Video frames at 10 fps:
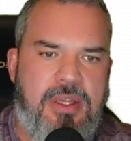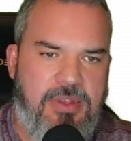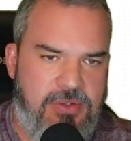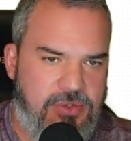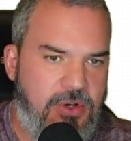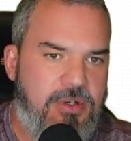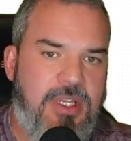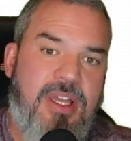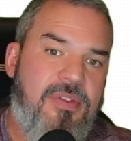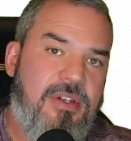than
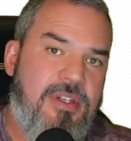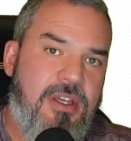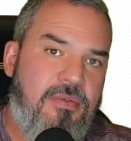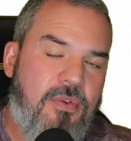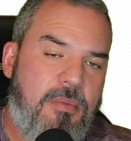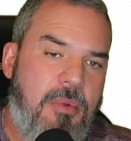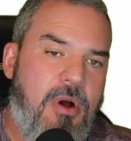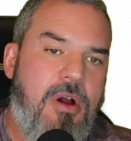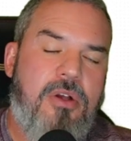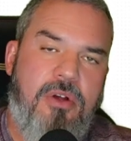certainly at the 10-foot
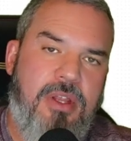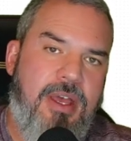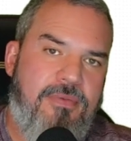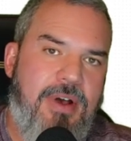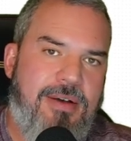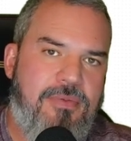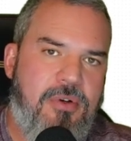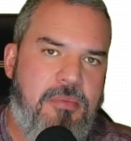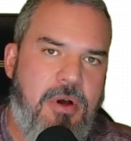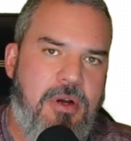mark or that
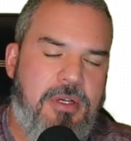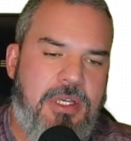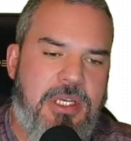5-foot mark.